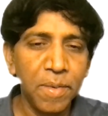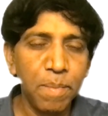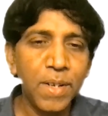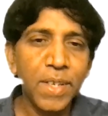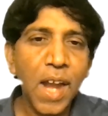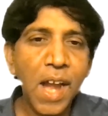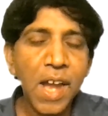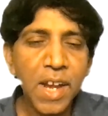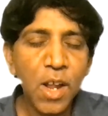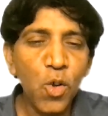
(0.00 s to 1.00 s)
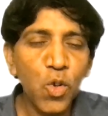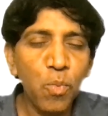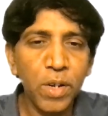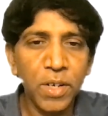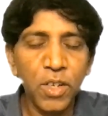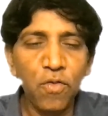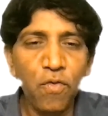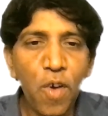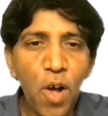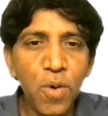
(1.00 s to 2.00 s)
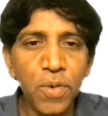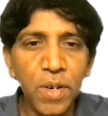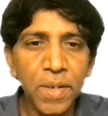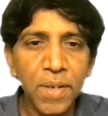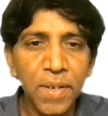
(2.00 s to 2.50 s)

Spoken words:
But suddenly an acupressure is found